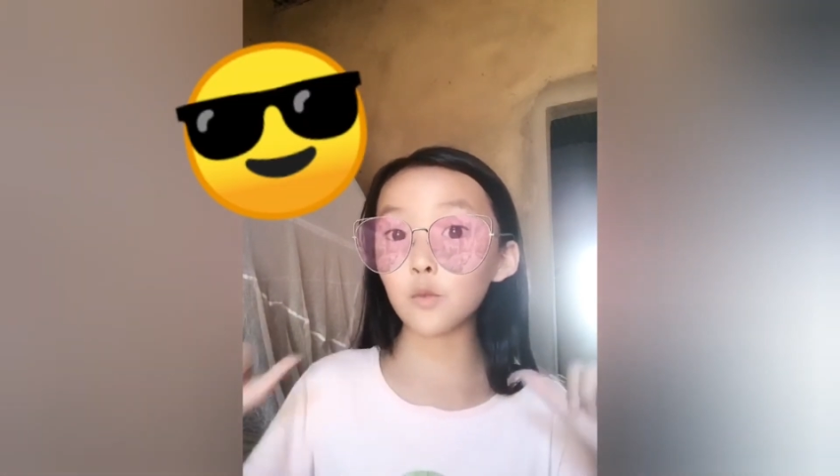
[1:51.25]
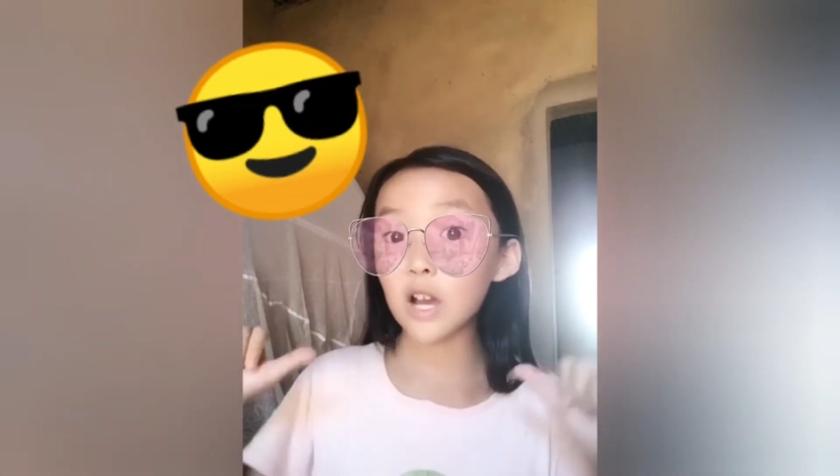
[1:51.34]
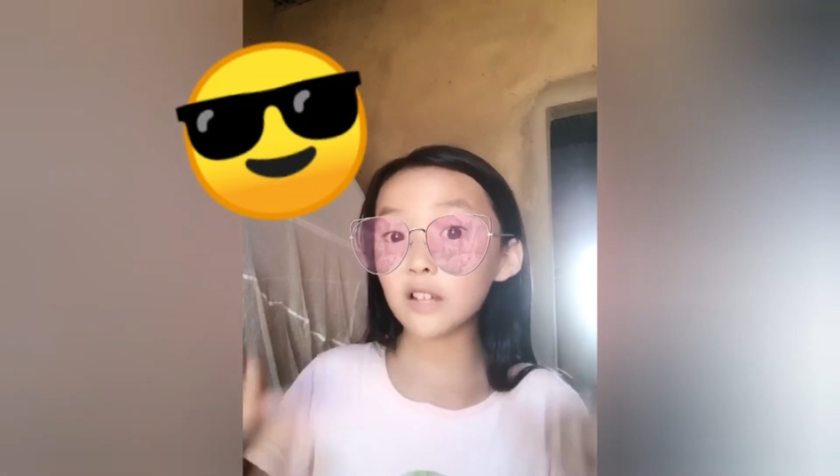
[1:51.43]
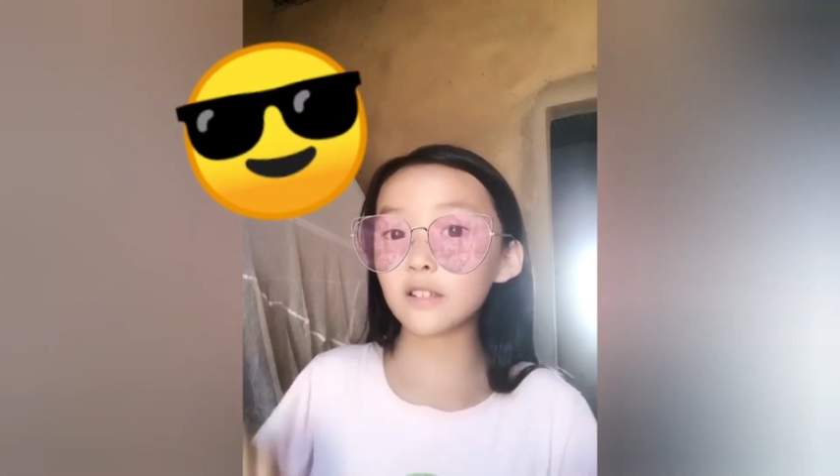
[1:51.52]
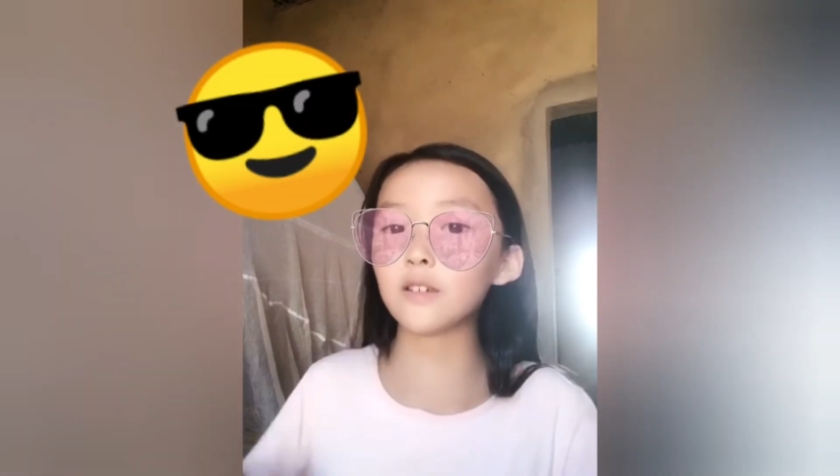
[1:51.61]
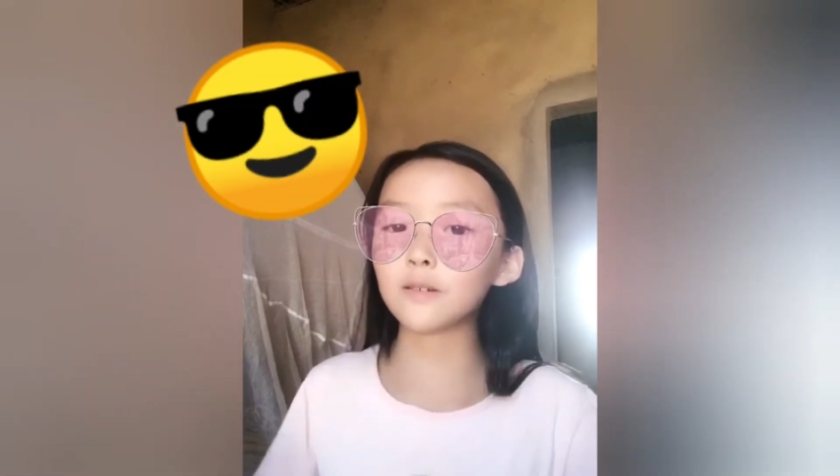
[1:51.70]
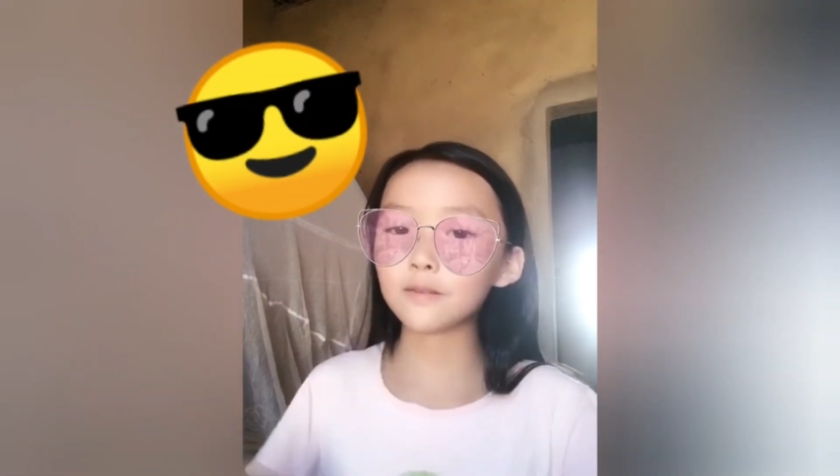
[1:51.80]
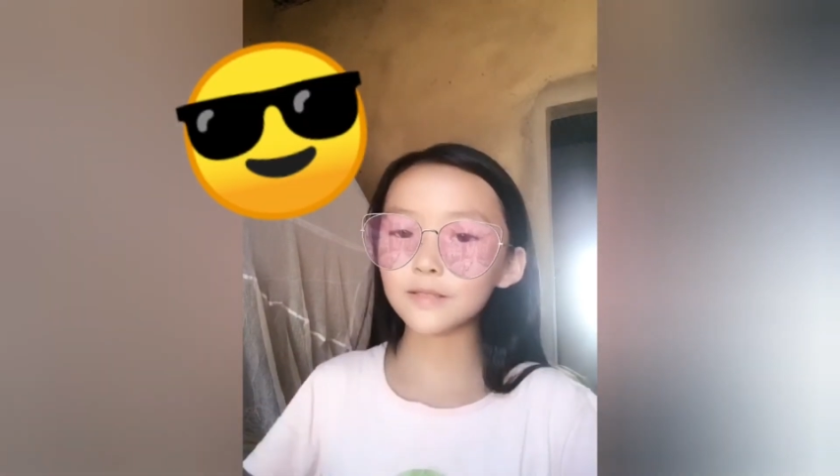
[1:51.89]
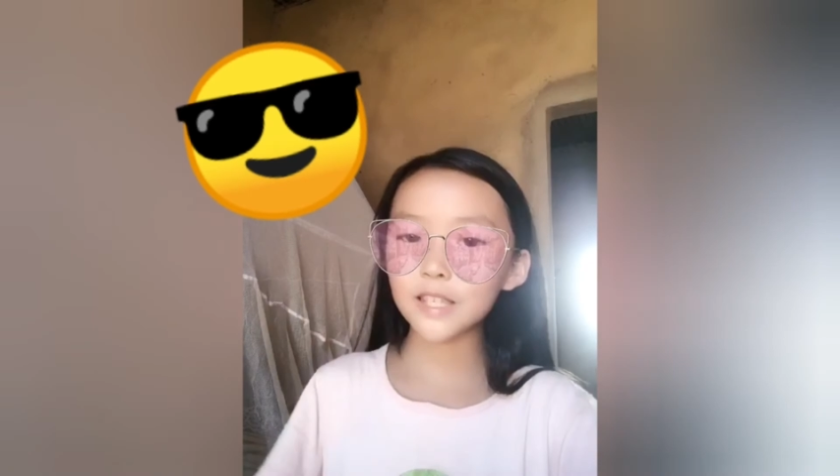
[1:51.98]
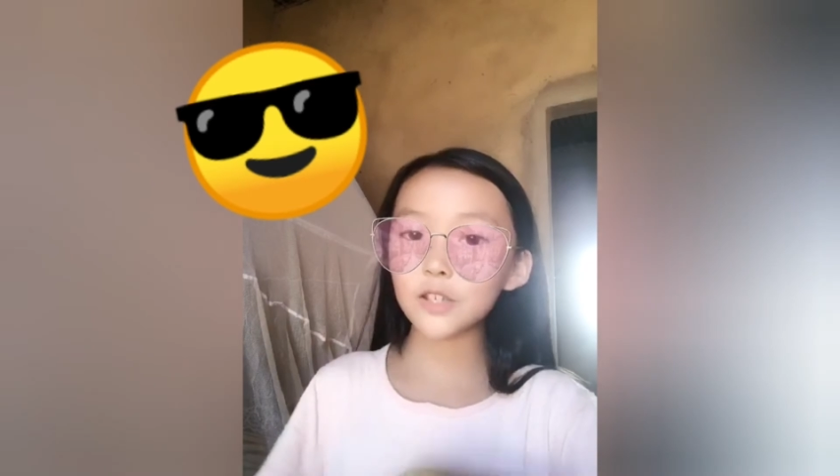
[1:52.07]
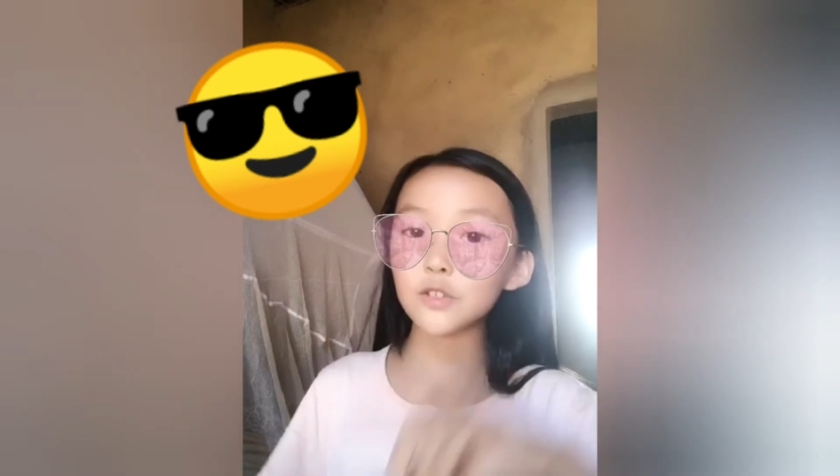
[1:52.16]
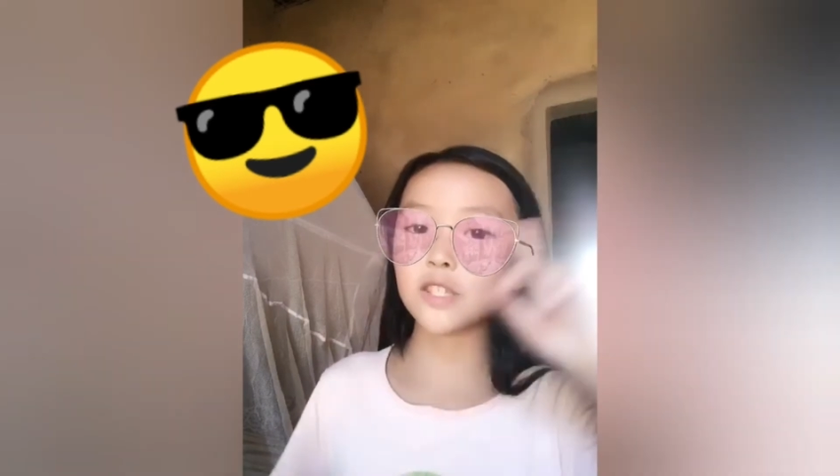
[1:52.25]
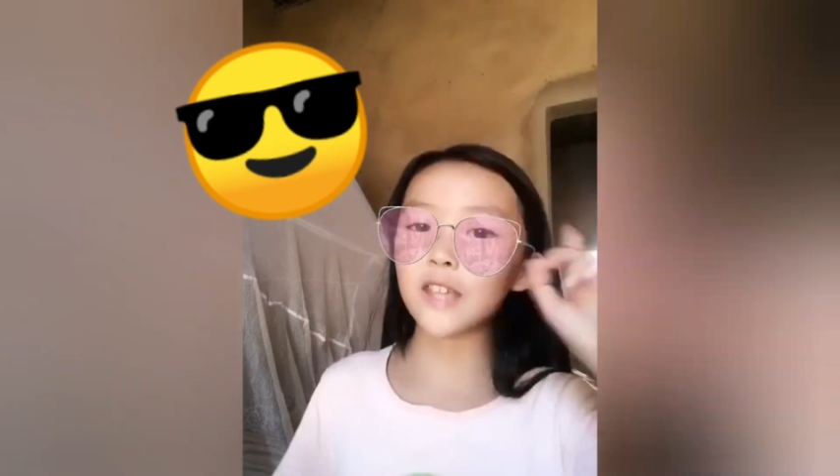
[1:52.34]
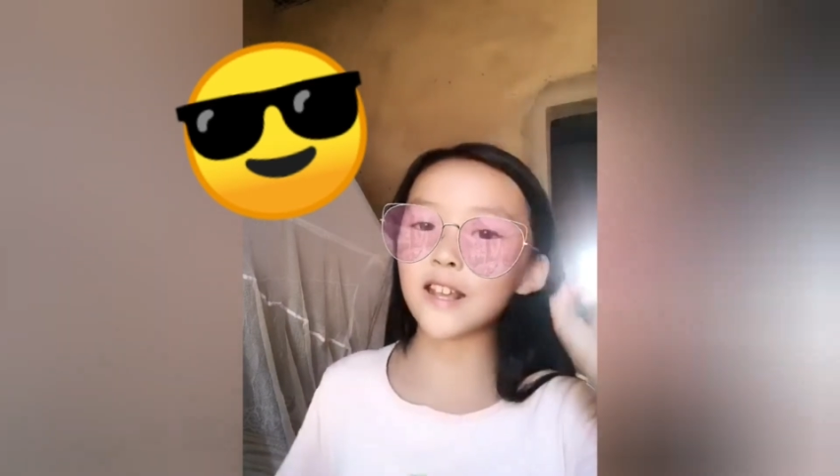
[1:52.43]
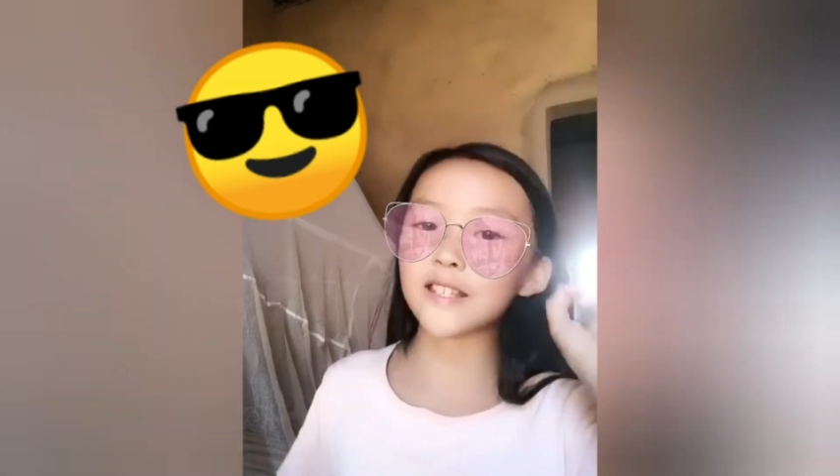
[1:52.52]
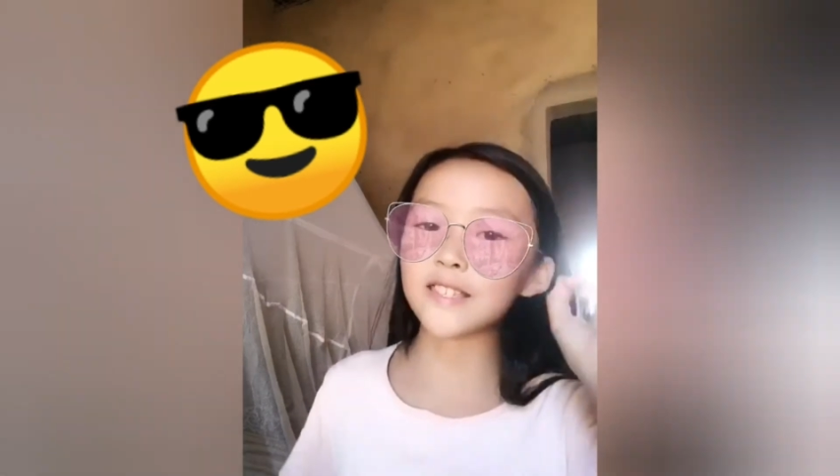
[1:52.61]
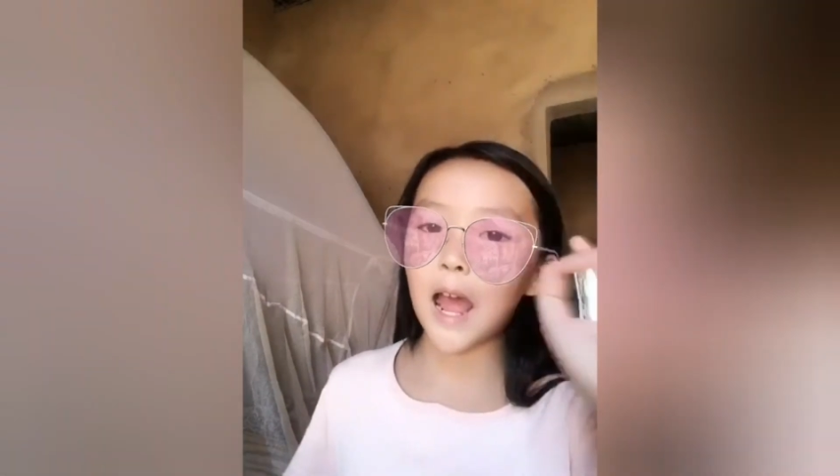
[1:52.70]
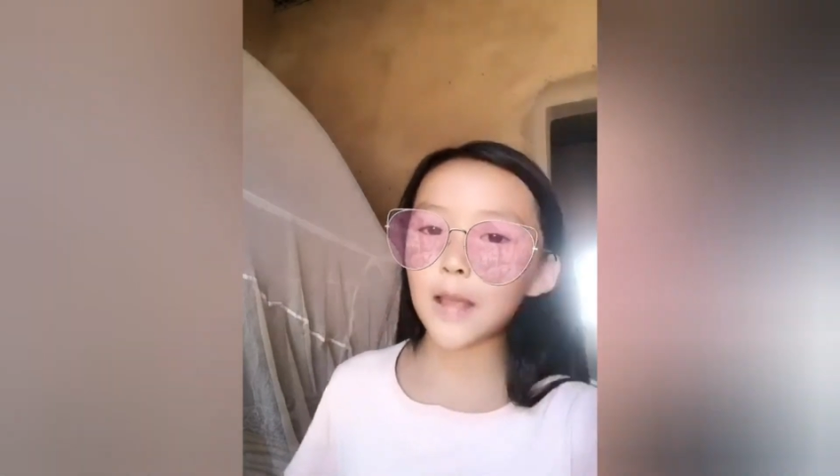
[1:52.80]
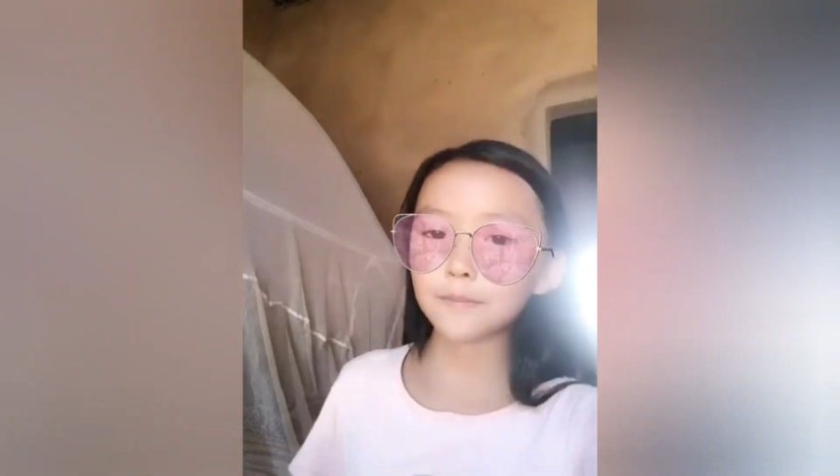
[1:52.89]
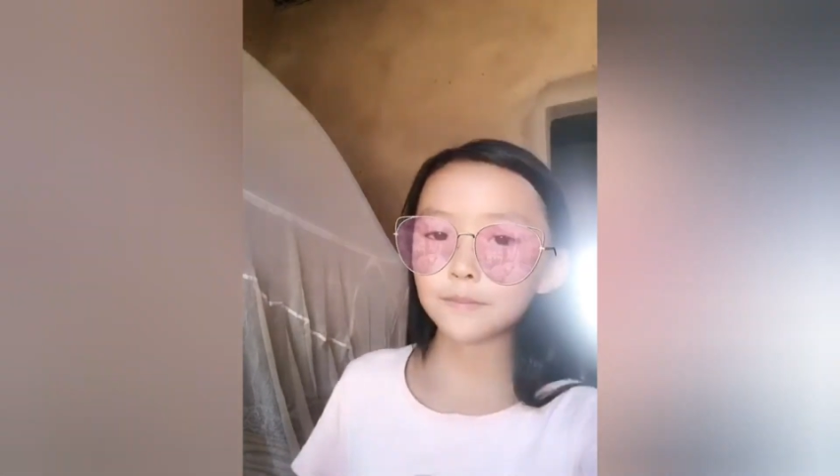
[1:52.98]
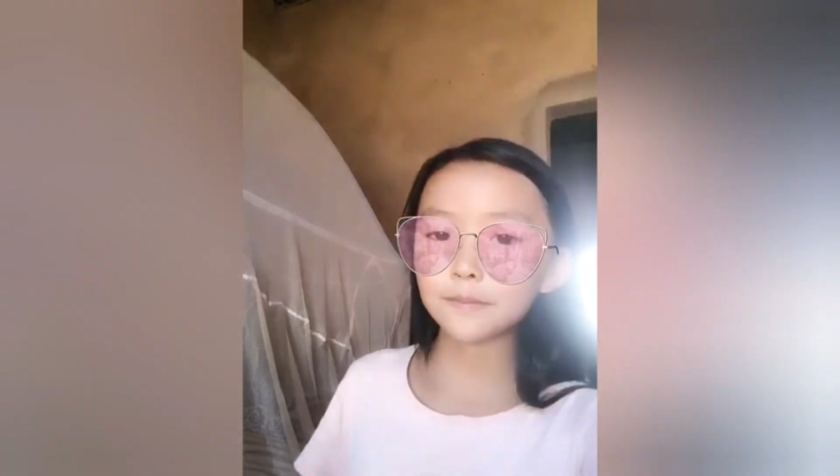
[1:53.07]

Wanyue. See you next time.